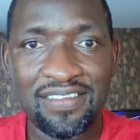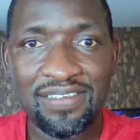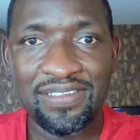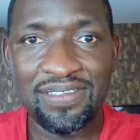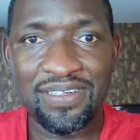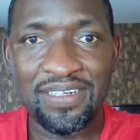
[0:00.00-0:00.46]

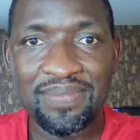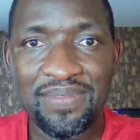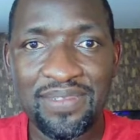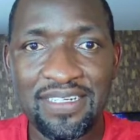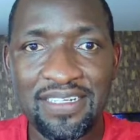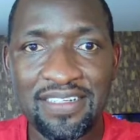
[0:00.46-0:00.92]
Sorry,
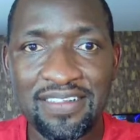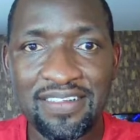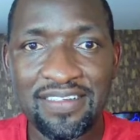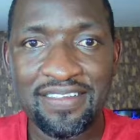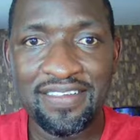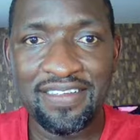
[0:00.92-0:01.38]
mode.
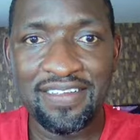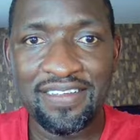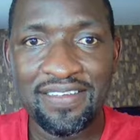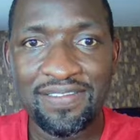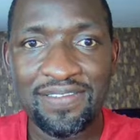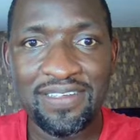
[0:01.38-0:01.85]

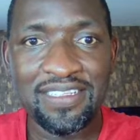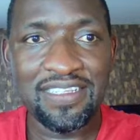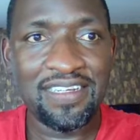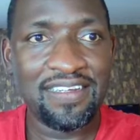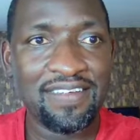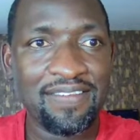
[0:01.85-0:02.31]
Full
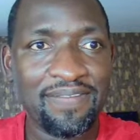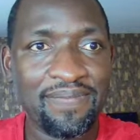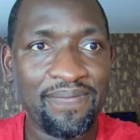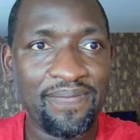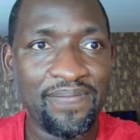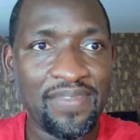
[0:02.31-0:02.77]
screen.
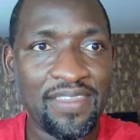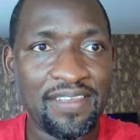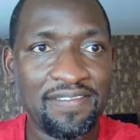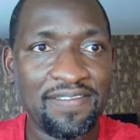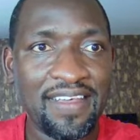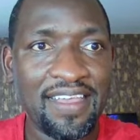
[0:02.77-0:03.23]

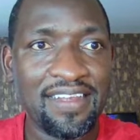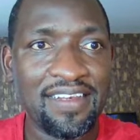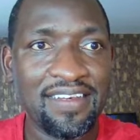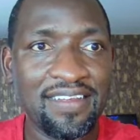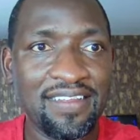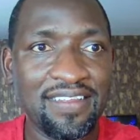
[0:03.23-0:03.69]
File.
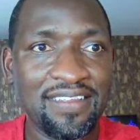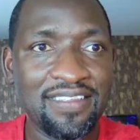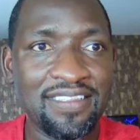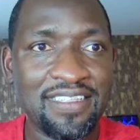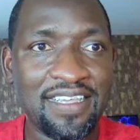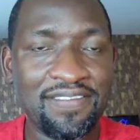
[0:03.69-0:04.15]

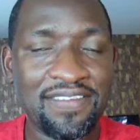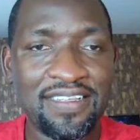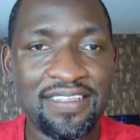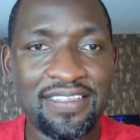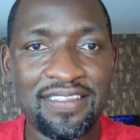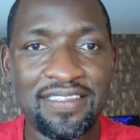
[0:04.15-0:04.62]
Save
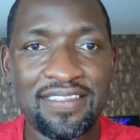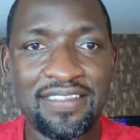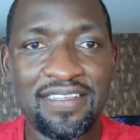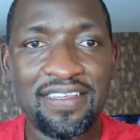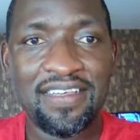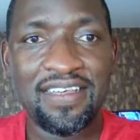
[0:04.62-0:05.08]
as
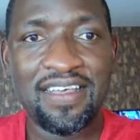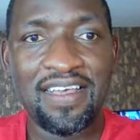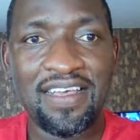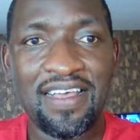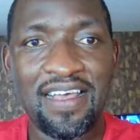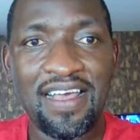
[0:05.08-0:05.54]

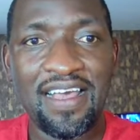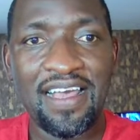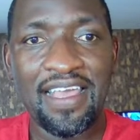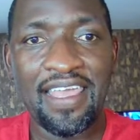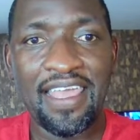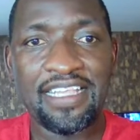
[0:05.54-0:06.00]

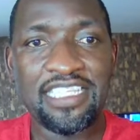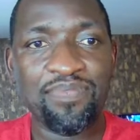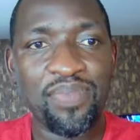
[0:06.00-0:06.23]
KCP.